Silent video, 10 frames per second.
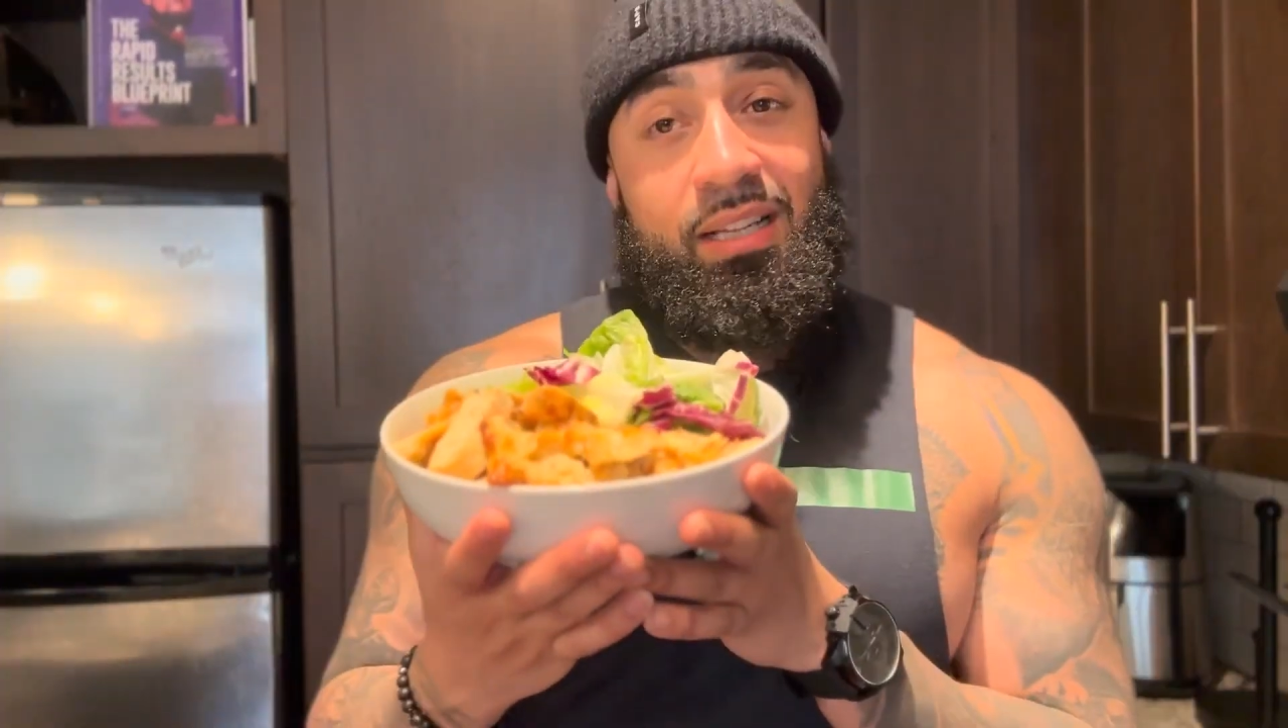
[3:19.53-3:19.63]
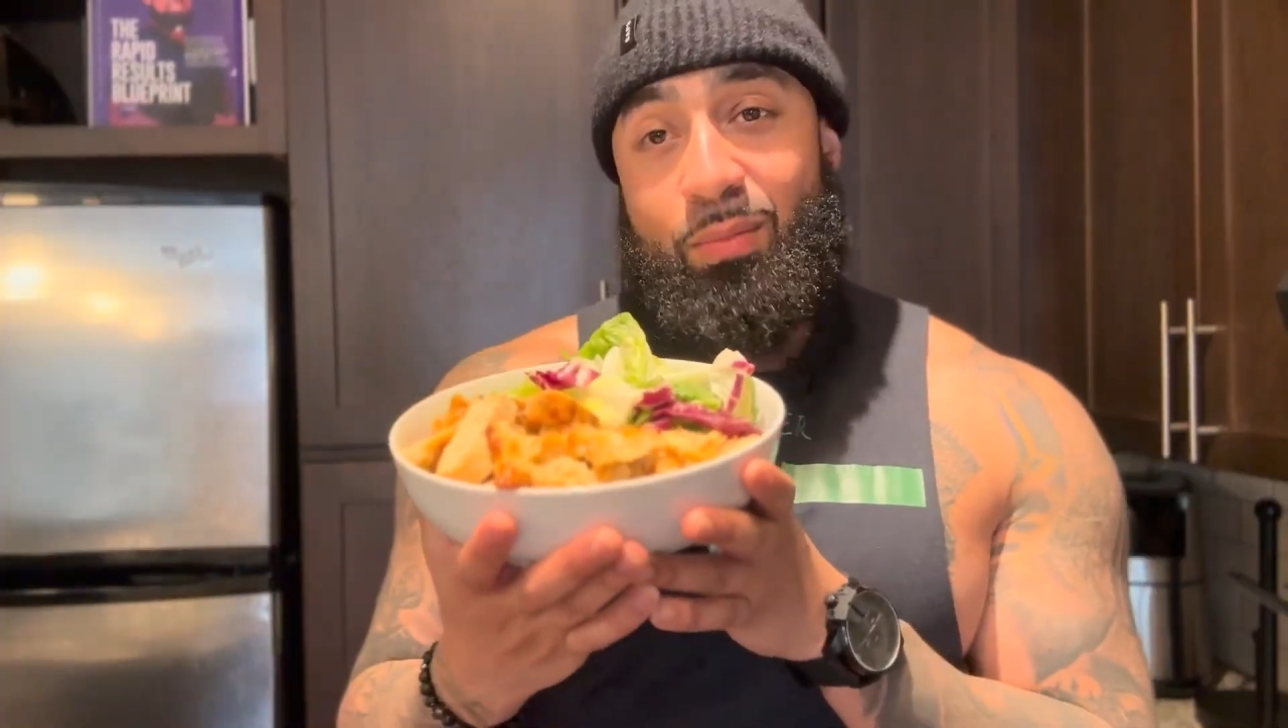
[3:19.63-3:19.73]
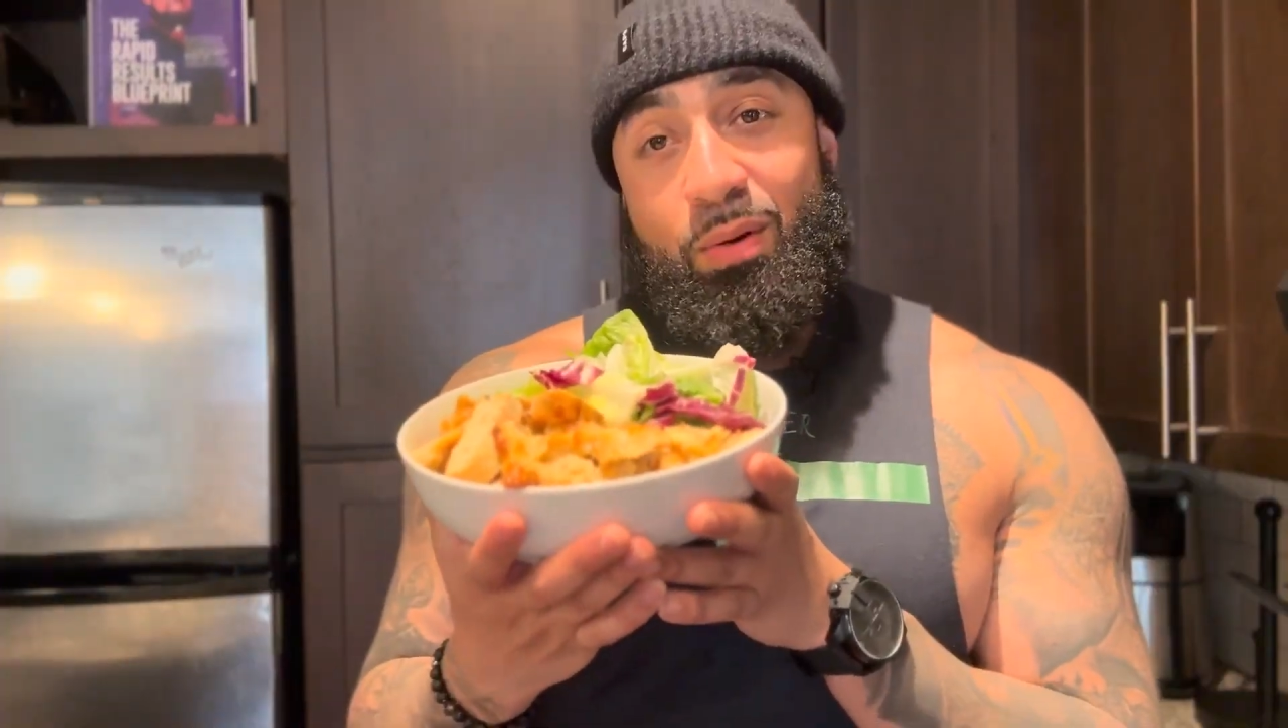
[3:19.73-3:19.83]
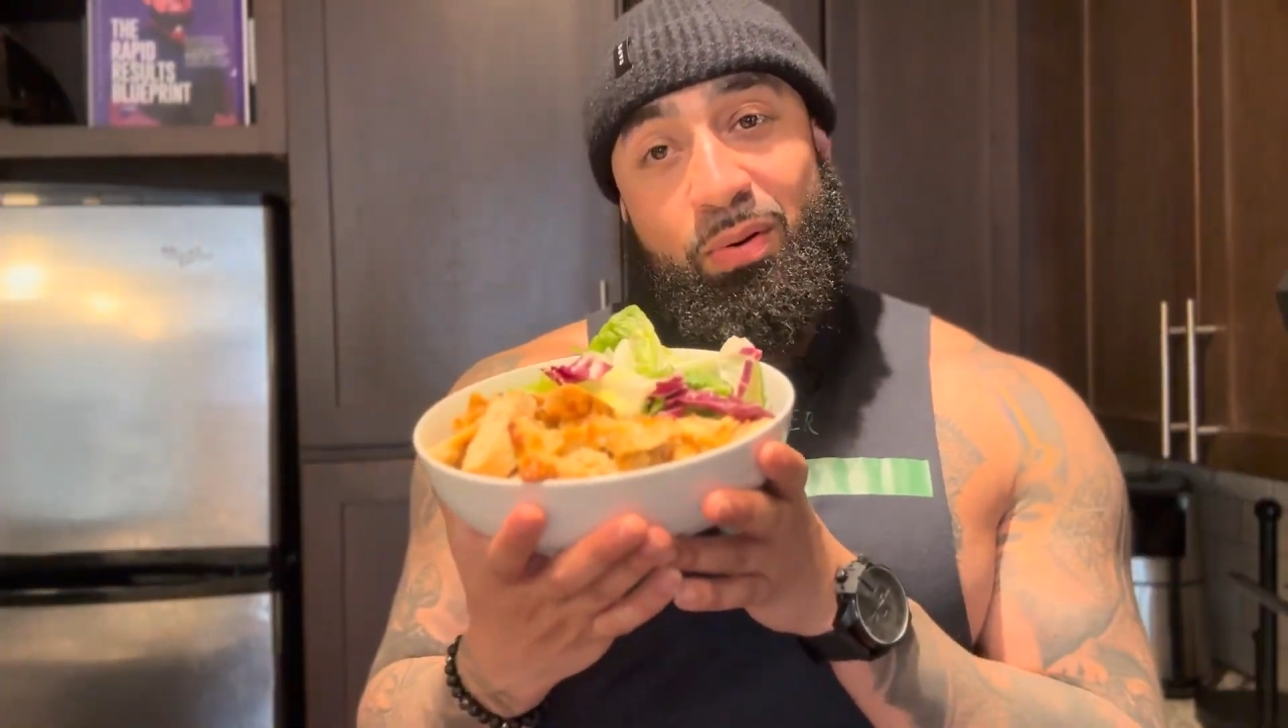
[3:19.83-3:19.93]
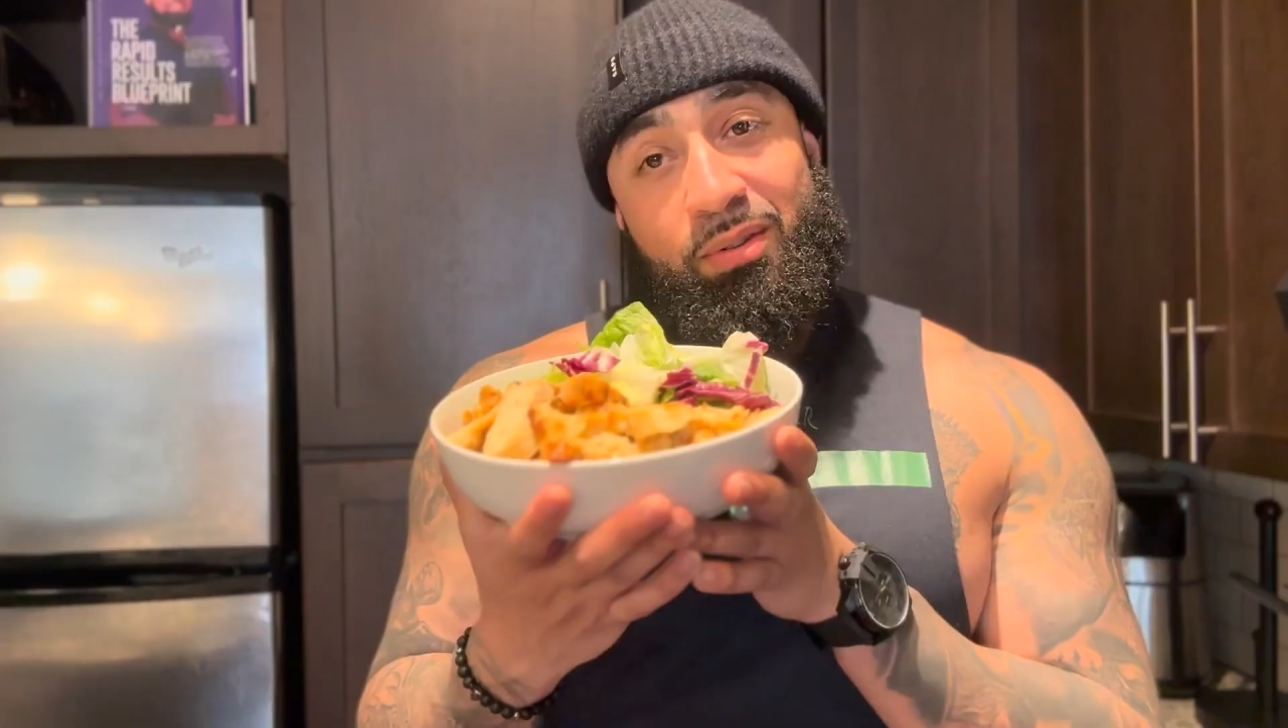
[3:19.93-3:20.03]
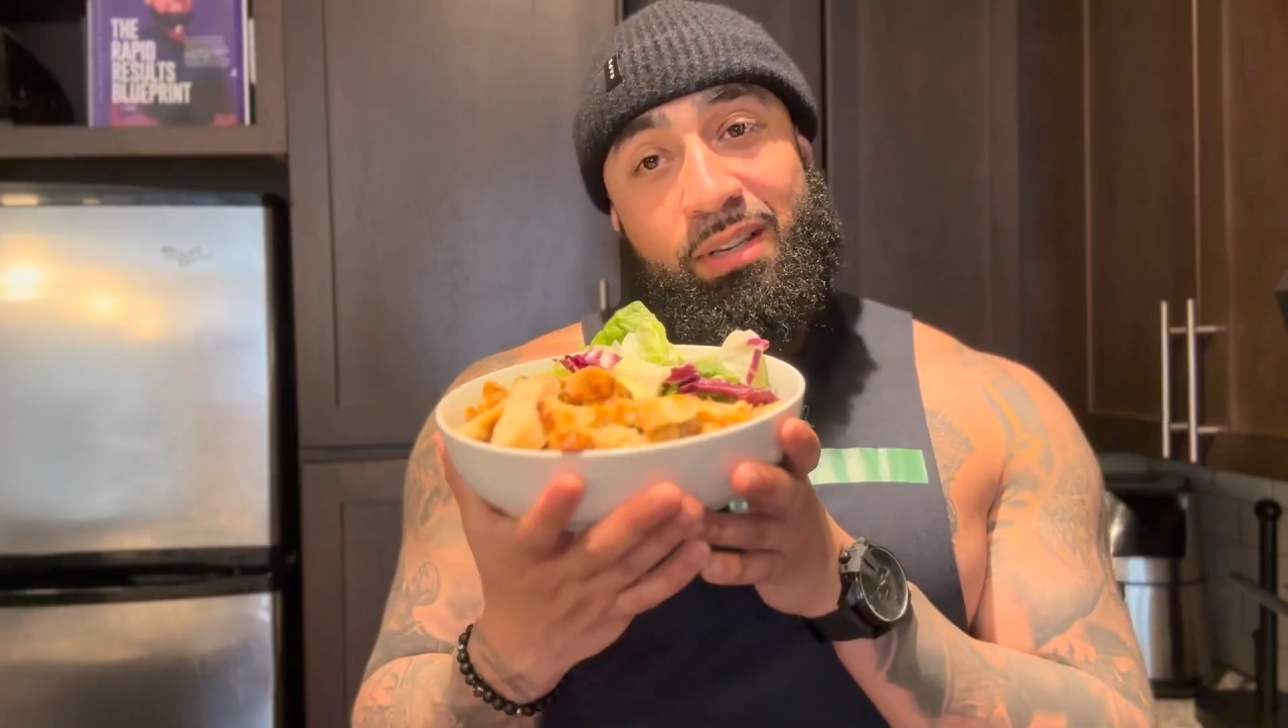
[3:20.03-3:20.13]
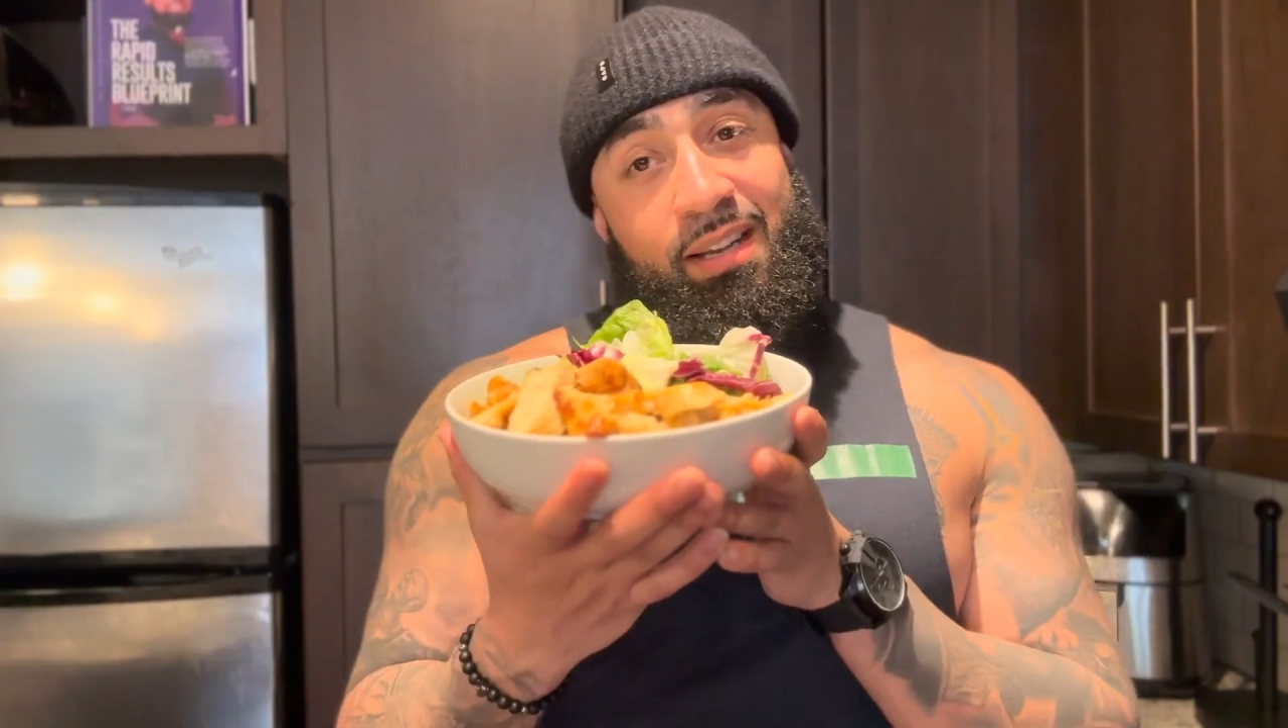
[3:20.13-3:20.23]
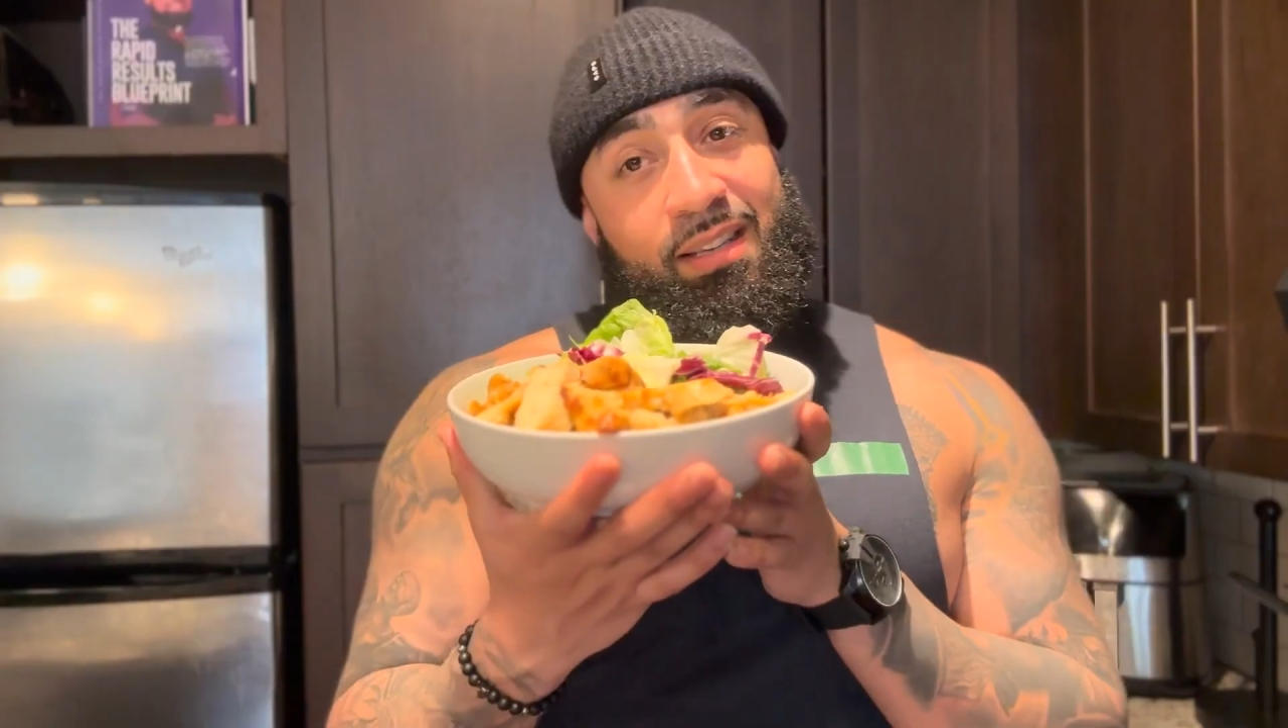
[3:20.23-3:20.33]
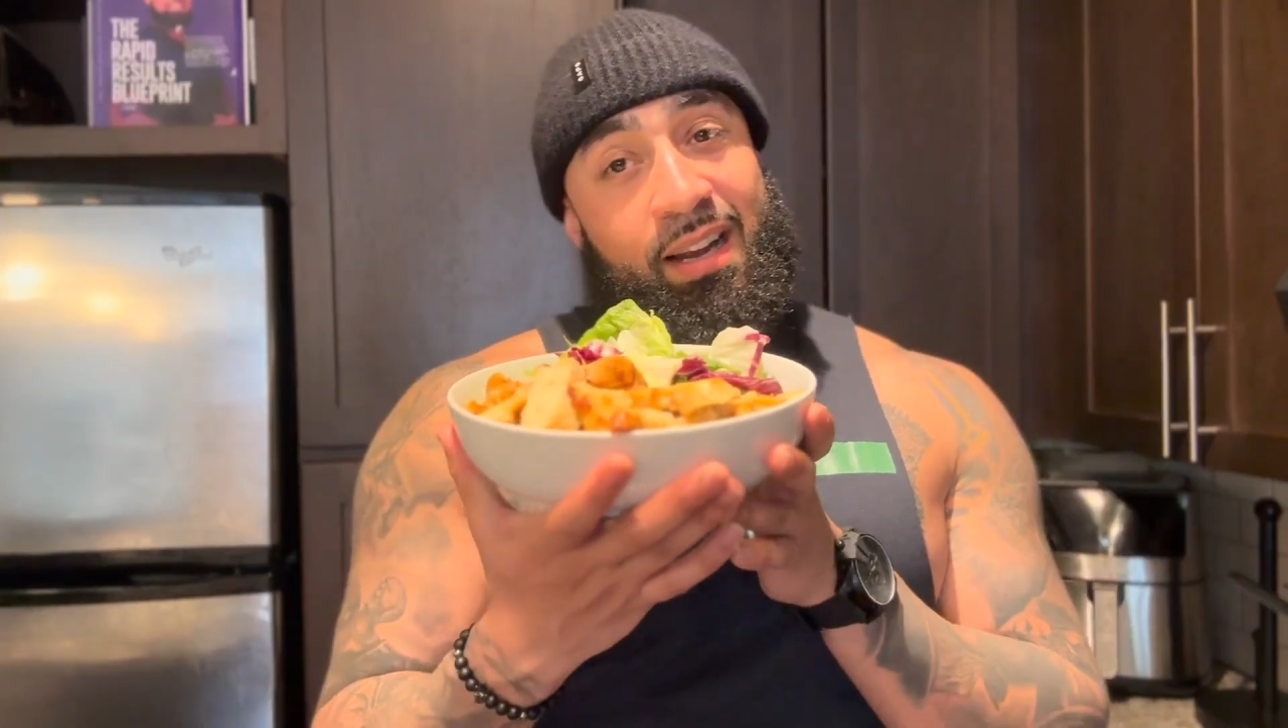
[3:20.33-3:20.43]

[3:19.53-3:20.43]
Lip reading: more protein to